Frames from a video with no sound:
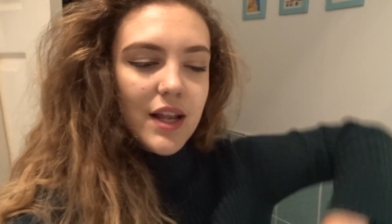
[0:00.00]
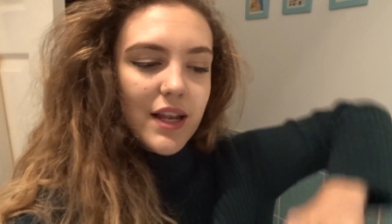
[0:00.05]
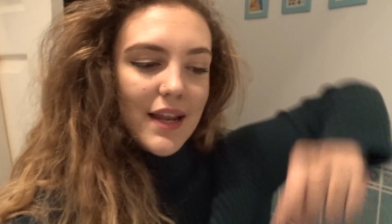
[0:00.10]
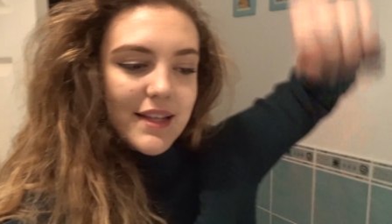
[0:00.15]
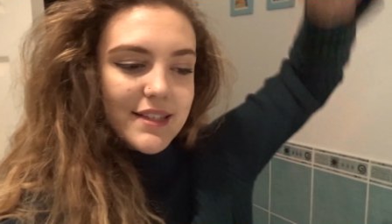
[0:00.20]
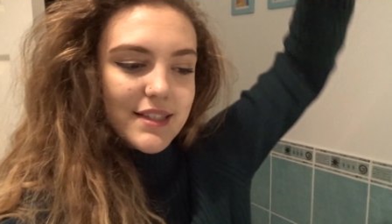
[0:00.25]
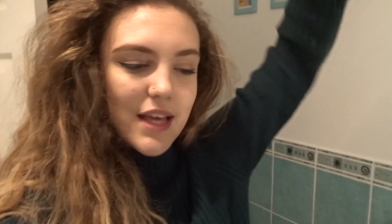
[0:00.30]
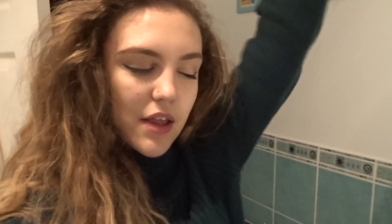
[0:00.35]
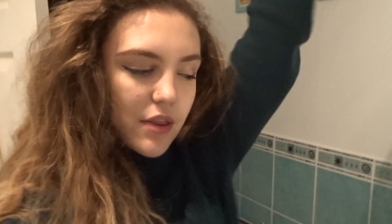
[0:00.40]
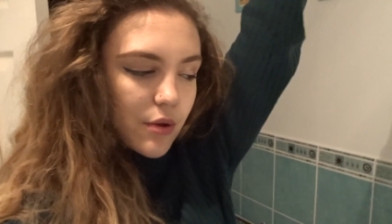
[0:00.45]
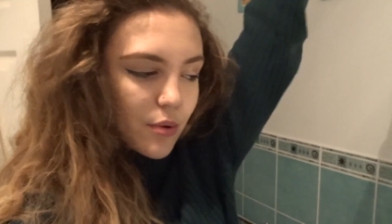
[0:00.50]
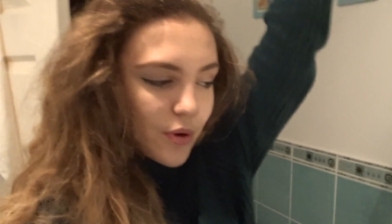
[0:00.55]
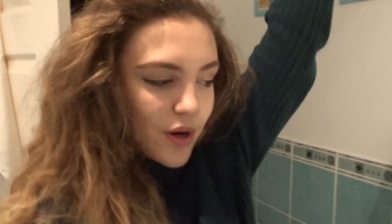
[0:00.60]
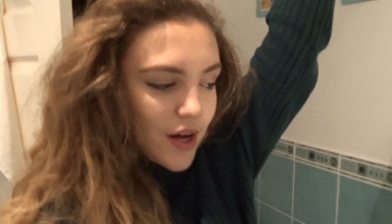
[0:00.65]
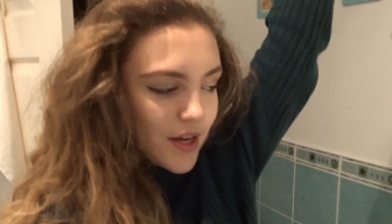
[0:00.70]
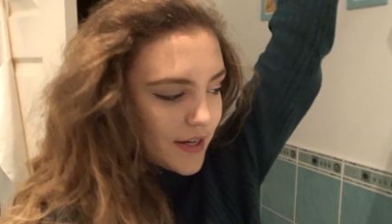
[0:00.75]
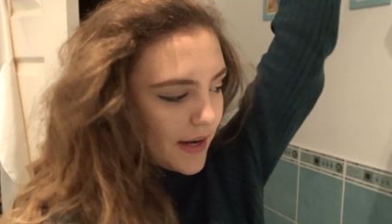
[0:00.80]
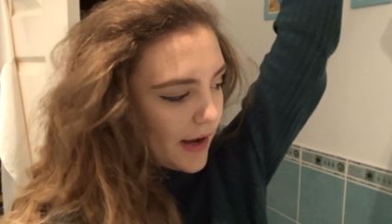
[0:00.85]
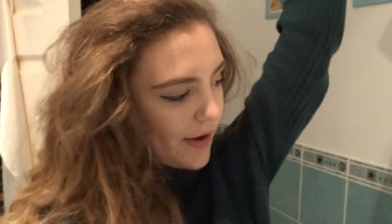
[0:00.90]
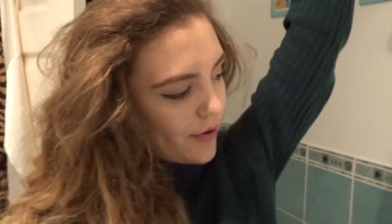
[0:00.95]
Let's get the
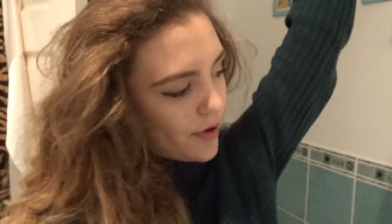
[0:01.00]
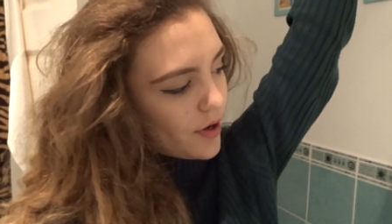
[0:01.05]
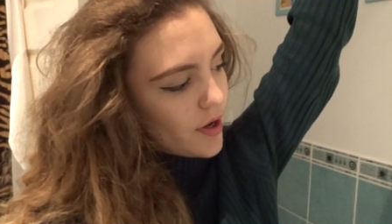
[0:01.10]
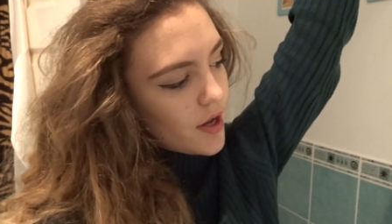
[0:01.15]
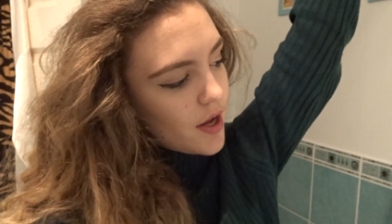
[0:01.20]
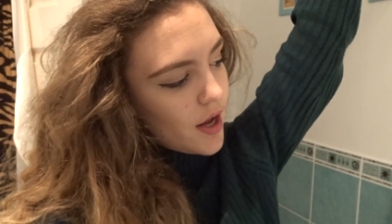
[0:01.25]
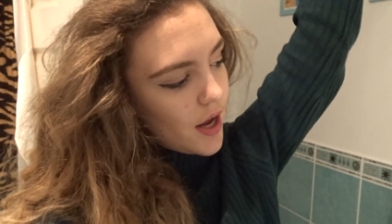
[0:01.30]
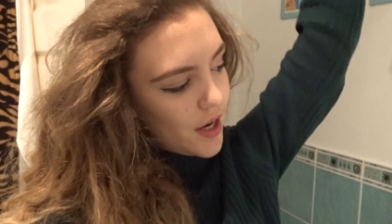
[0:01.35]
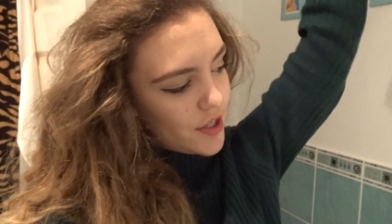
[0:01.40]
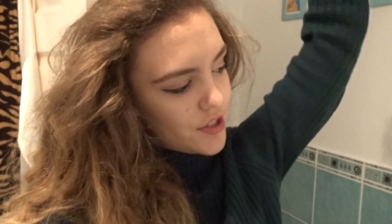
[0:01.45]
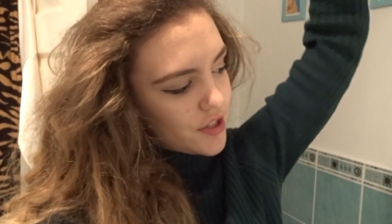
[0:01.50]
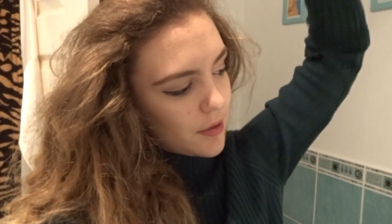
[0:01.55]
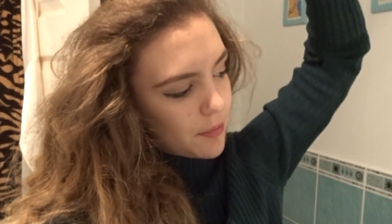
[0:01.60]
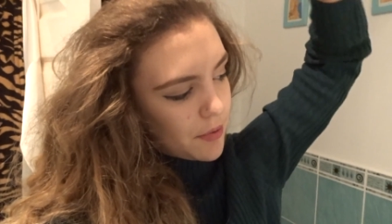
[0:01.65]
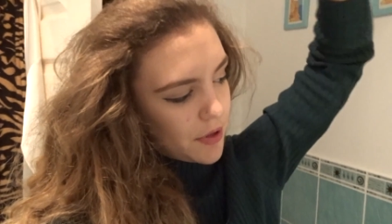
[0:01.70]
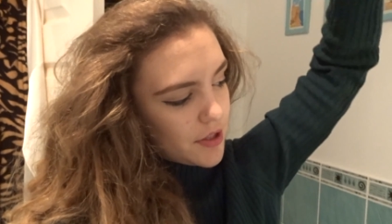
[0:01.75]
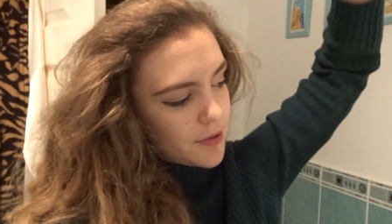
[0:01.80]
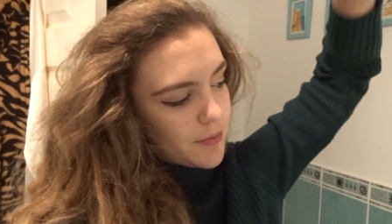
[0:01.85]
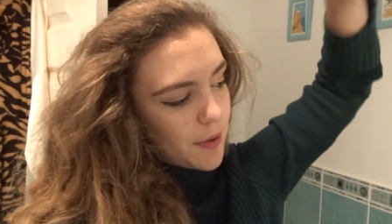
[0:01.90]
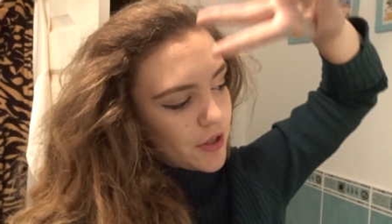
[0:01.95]
word out. Hashtag
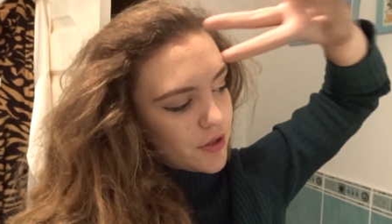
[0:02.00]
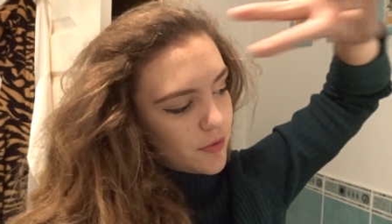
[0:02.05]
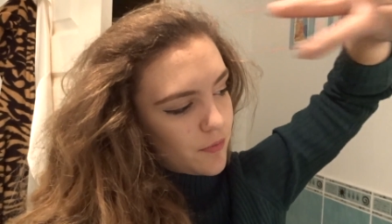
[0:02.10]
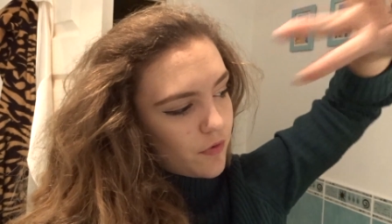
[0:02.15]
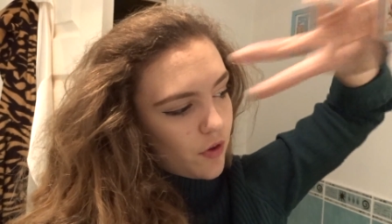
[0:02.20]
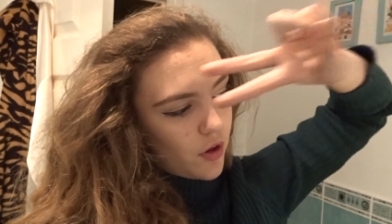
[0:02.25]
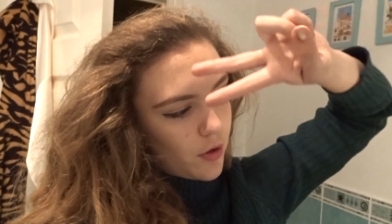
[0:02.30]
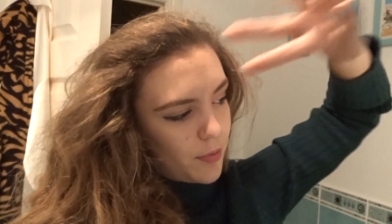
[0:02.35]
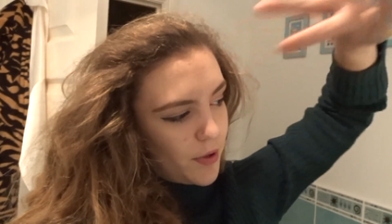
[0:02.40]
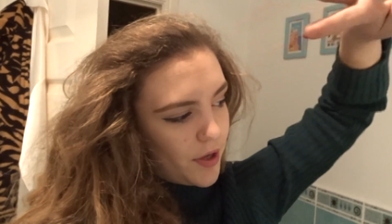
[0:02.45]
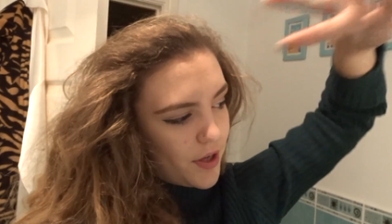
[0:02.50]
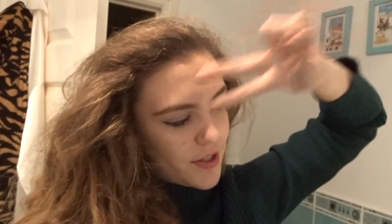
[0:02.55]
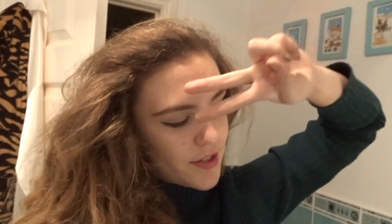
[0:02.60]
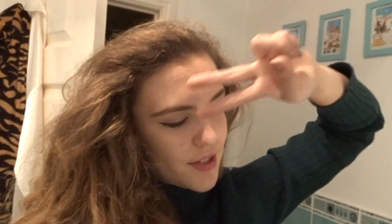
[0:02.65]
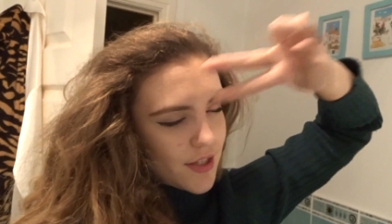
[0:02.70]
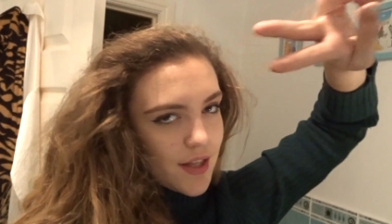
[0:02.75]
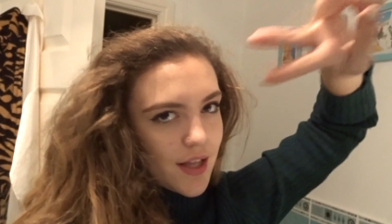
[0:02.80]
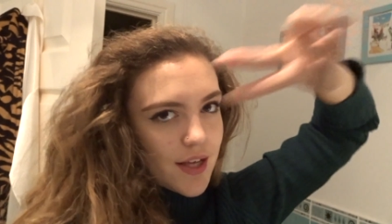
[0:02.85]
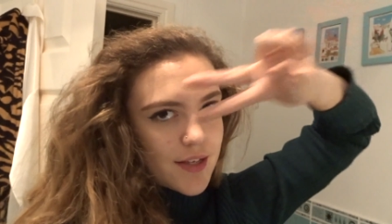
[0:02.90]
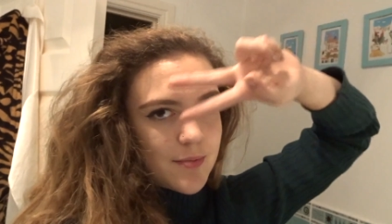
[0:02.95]
Beauty Spectrum
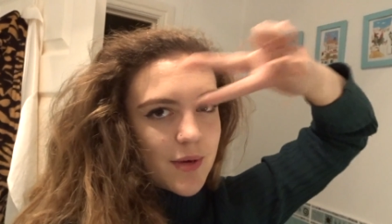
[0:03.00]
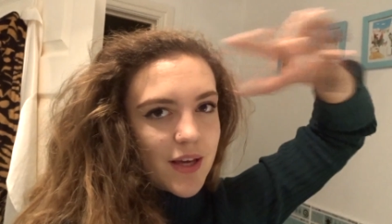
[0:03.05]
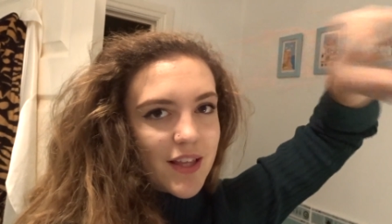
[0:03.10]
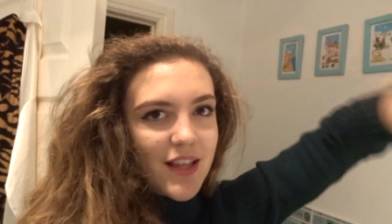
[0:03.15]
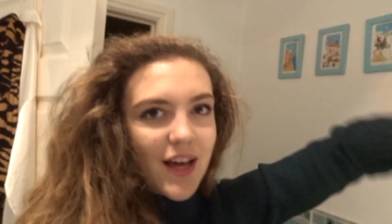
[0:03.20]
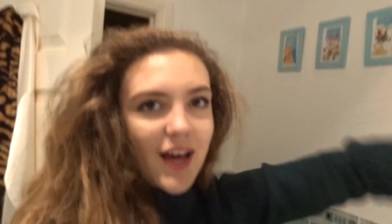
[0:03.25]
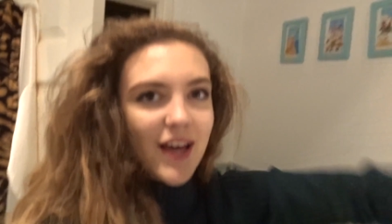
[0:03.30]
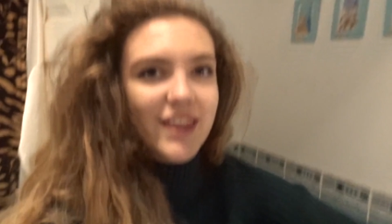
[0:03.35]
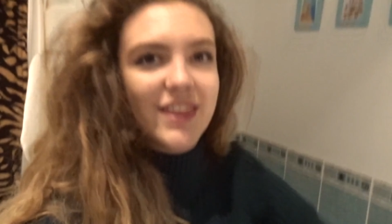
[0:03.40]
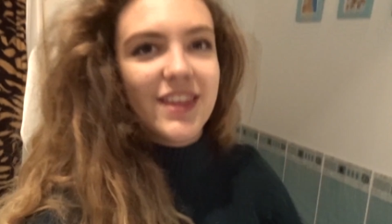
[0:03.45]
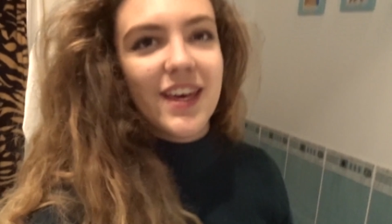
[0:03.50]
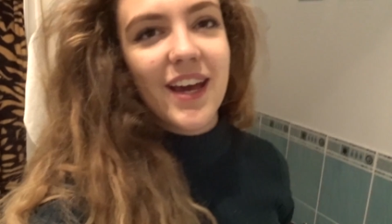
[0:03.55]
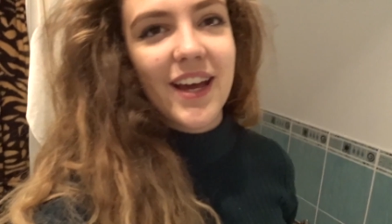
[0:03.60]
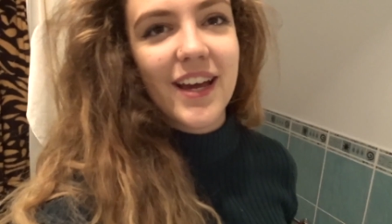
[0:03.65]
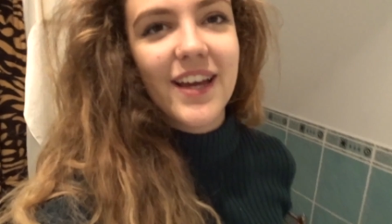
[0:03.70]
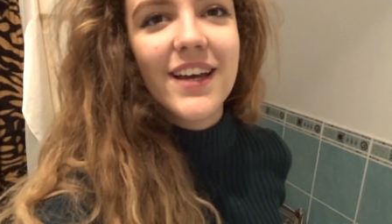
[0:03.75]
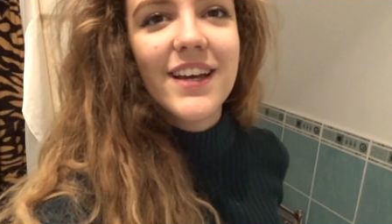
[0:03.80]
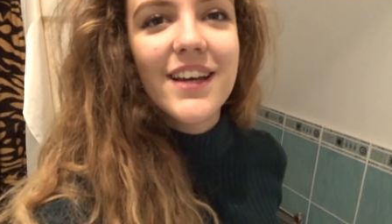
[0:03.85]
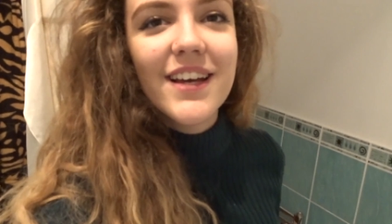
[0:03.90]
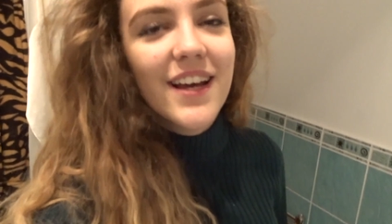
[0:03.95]
Vlogmas. Let's make that a thing.